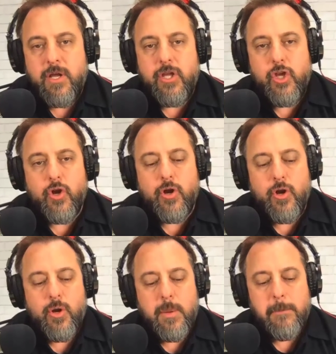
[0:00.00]

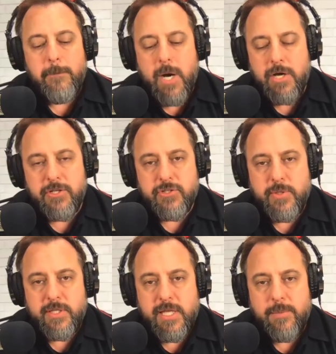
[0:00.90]
you're
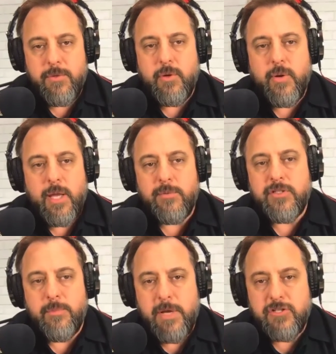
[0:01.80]
monitoring them, you're able
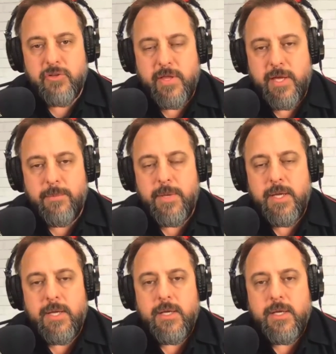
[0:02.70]
to measure them.